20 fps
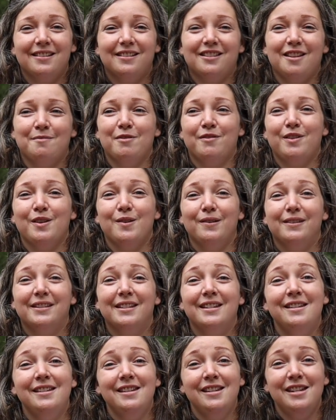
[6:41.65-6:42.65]
some of those
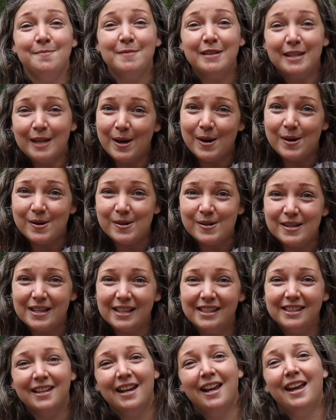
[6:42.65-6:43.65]

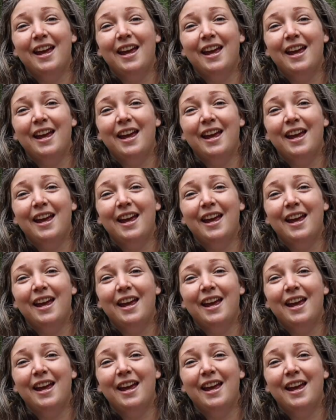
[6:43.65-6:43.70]
nematodes